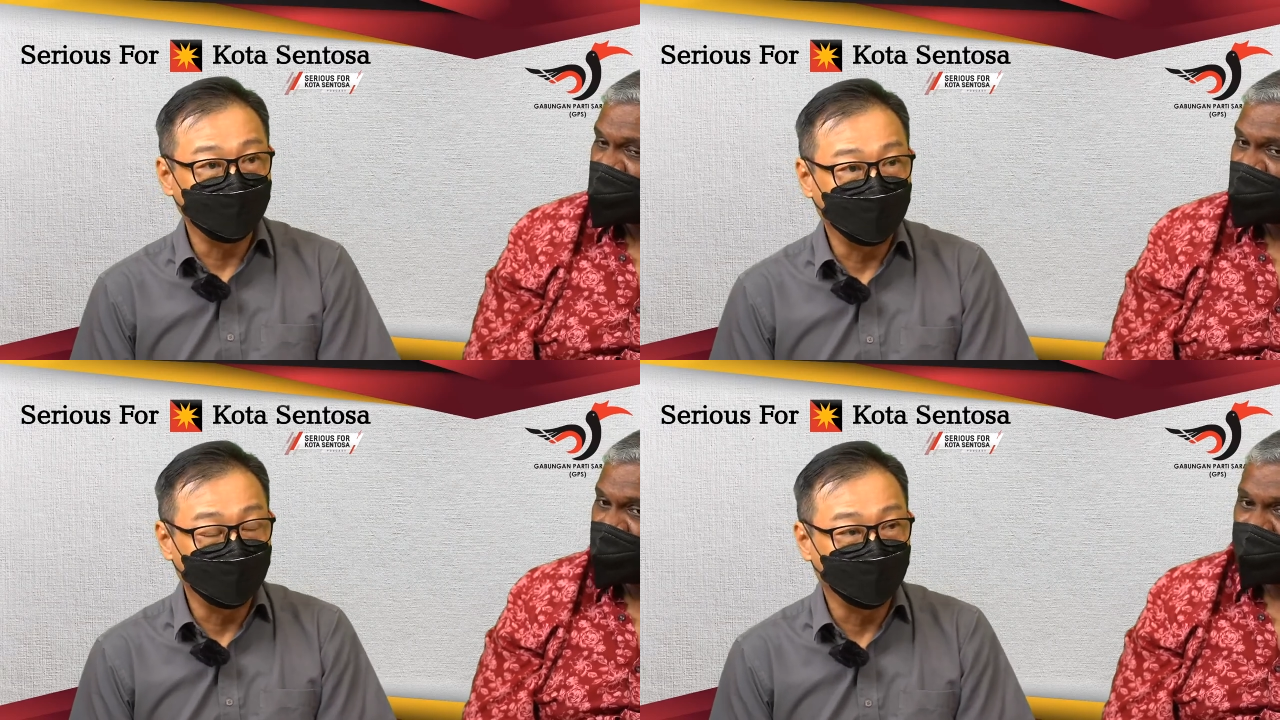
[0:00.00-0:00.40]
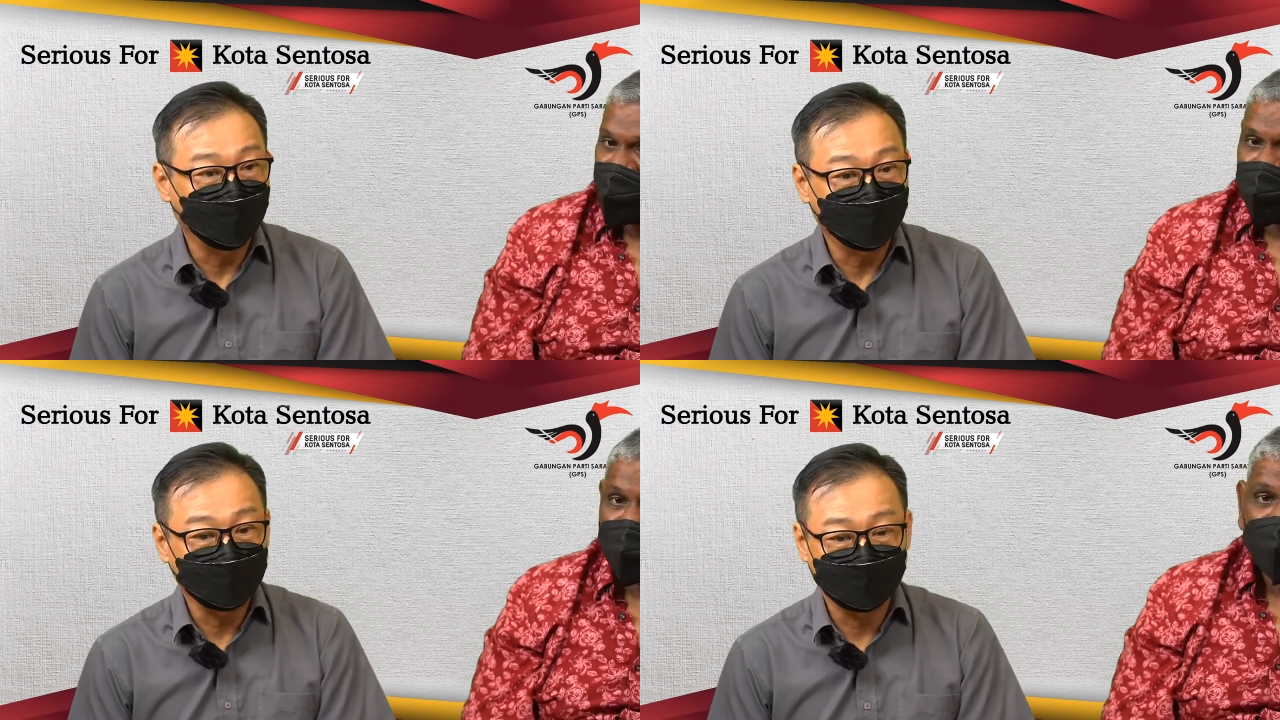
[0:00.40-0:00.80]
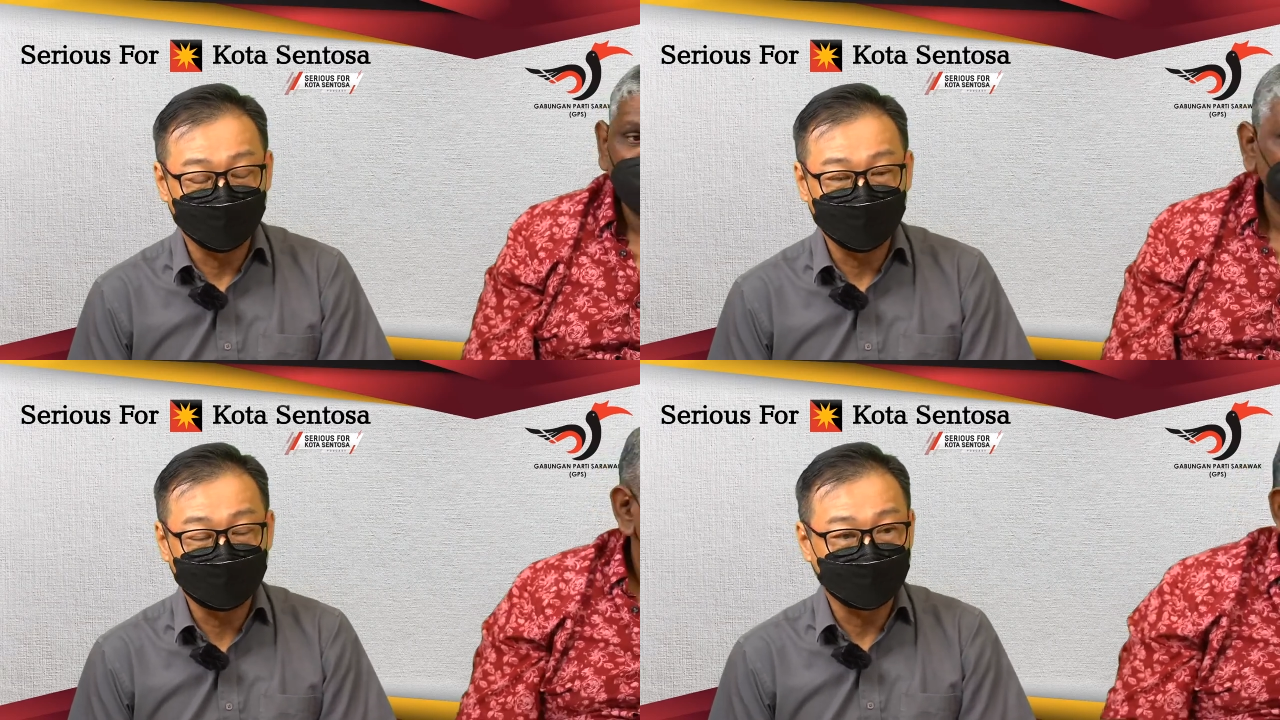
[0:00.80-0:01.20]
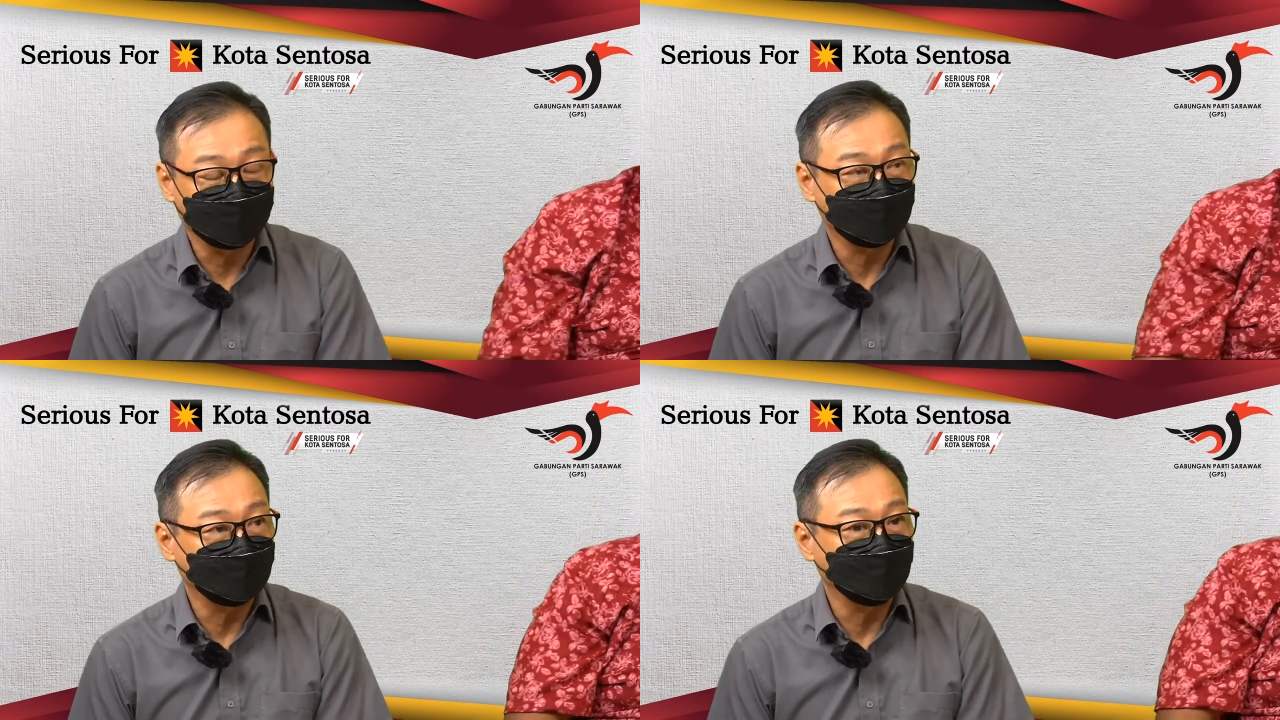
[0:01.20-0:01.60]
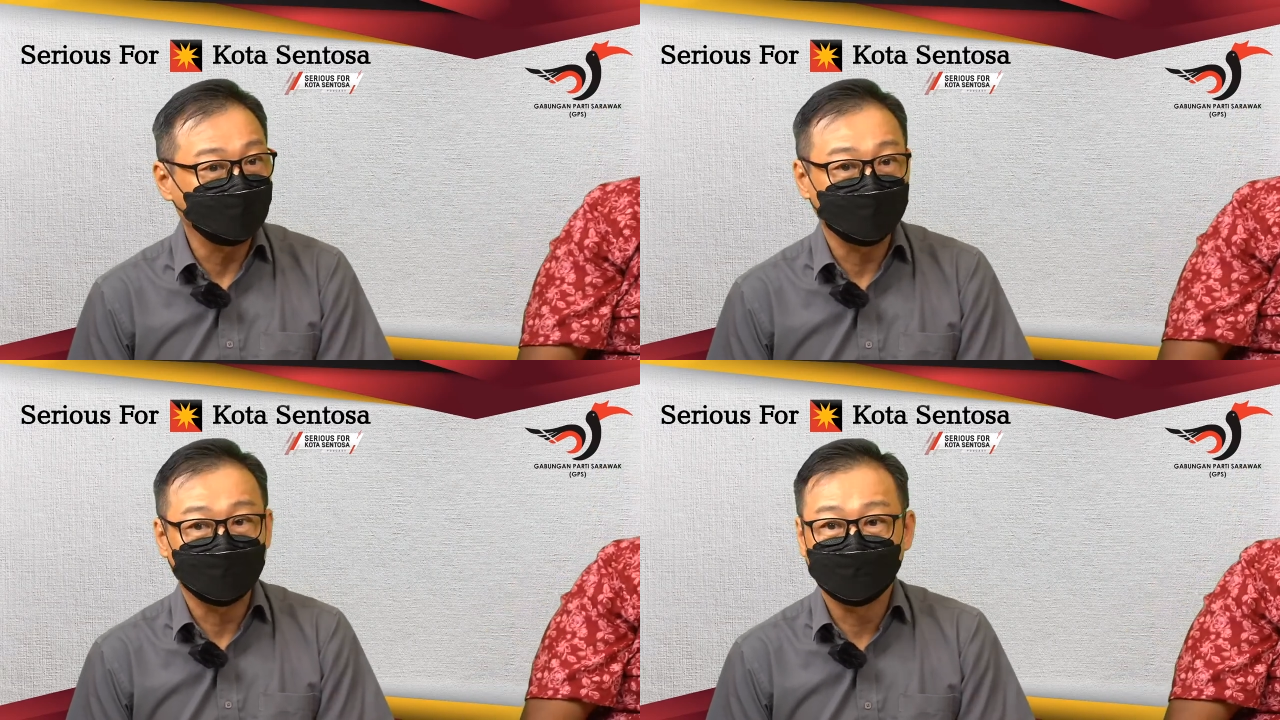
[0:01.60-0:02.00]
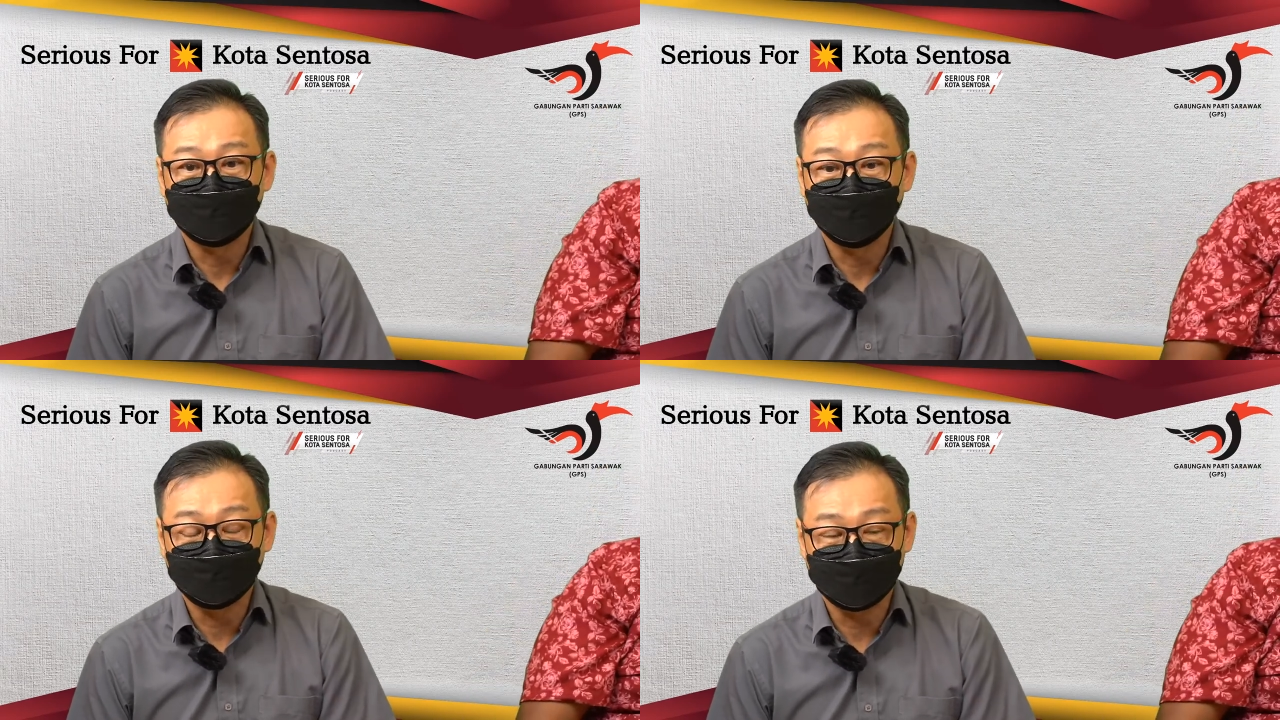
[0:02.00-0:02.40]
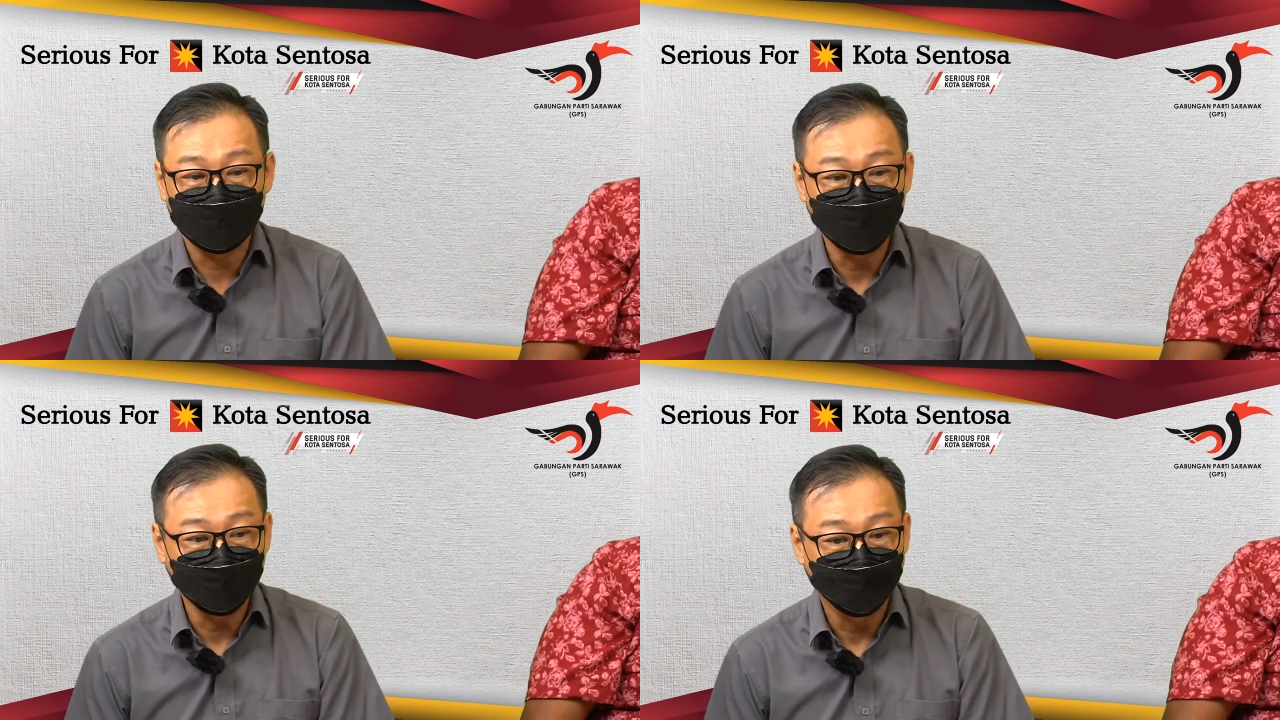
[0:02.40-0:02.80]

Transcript: and the one that is already started is in Kuching.